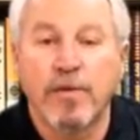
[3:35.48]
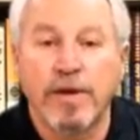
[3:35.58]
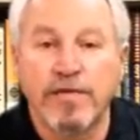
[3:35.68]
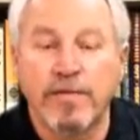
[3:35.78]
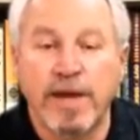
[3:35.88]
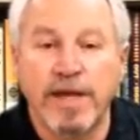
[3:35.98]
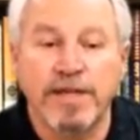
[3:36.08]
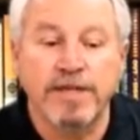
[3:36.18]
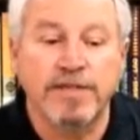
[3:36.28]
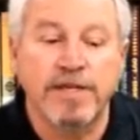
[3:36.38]
one of the
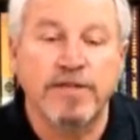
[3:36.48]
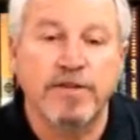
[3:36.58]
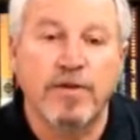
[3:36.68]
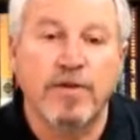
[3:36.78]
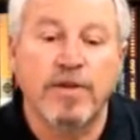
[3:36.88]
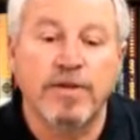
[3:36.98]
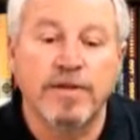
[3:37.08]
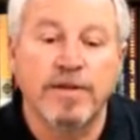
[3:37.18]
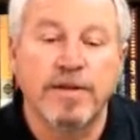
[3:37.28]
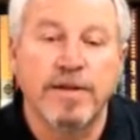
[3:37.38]
paintings they stole.
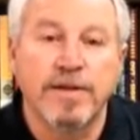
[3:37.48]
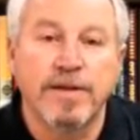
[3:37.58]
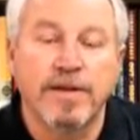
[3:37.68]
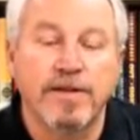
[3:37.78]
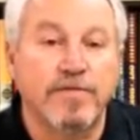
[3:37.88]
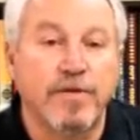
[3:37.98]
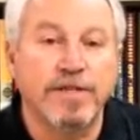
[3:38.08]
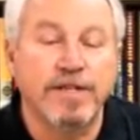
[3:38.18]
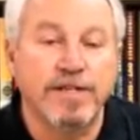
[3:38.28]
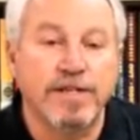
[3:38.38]

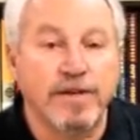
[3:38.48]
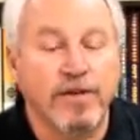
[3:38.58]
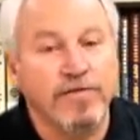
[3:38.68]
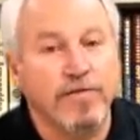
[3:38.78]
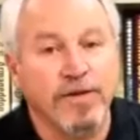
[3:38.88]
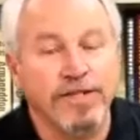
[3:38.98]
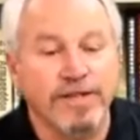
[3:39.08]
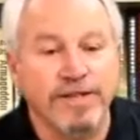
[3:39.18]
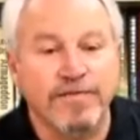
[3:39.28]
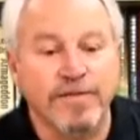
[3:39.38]
Unfortunately, or
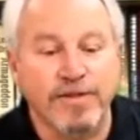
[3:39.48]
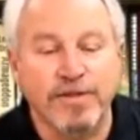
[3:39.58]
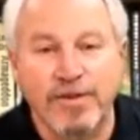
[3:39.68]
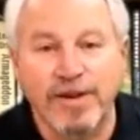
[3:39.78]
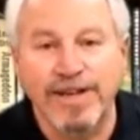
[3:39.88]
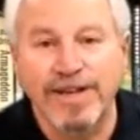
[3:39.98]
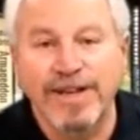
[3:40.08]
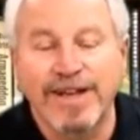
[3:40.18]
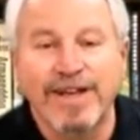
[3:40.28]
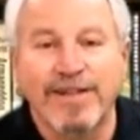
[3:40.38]
fortunately for the story,
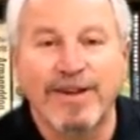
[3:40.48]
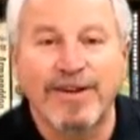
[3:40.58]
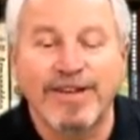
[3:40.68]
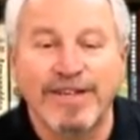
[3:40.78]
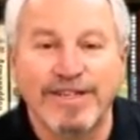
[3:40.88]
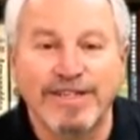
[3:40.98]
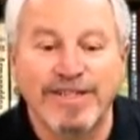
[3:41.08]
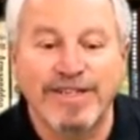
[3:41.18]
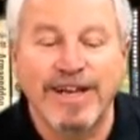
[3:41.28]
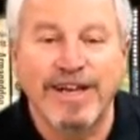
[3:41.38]
there
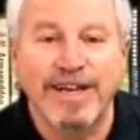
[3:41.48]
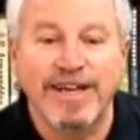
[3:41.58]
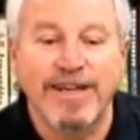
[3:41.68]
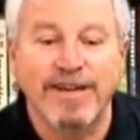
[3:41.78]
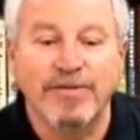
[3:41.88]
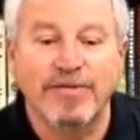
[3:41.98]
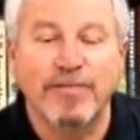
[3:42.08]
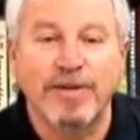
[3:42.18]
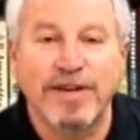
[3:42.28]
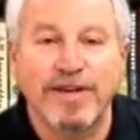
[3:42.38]
is a
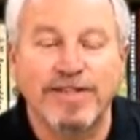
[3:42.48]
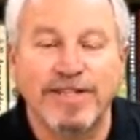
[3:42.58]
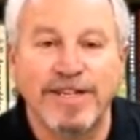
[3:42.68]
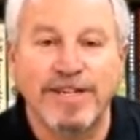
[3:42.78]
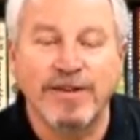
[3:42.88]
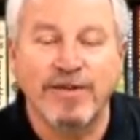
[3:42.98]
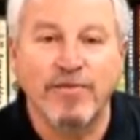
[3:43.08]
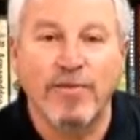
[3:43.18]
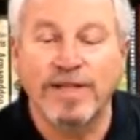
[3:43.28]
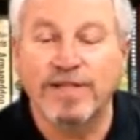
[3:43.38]
group in Argentina who
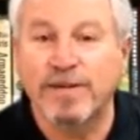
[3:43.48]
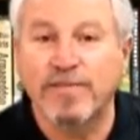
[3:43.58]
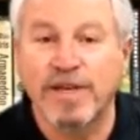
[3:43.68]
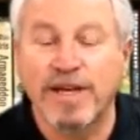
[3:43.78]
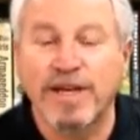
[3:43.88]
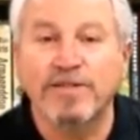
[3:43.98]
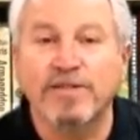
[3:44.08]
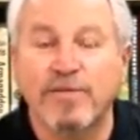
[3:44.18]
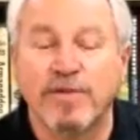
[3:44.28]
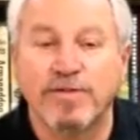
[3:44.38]
wants something else
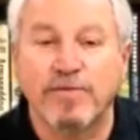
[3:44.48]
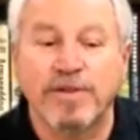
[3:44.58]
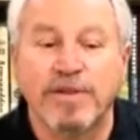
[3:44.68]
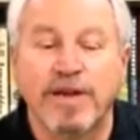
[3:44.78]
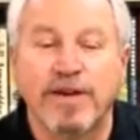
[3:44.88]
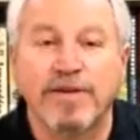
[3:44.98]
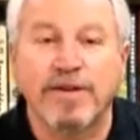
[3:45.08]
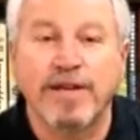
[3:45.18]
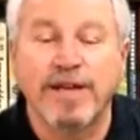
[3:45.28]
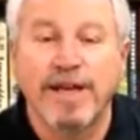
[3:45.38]
that was with the art,
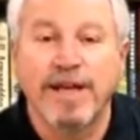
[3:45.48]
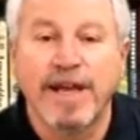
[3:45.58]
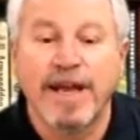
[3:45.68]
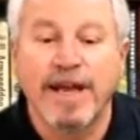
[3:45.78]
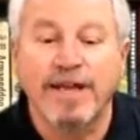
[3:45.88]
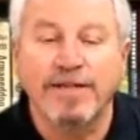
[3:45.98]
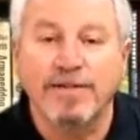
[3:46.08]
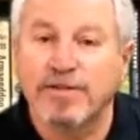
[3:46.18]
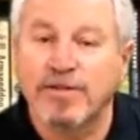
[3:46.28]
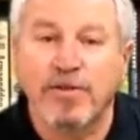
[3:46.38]
and
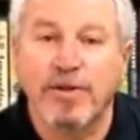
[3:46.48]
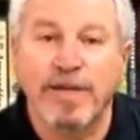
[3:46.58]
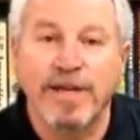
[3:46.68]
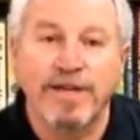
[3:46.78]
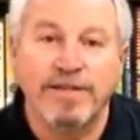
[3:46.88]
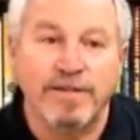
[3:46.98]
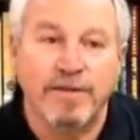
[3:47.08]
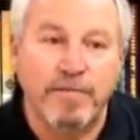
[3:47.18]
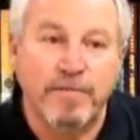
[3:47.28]
the story begins.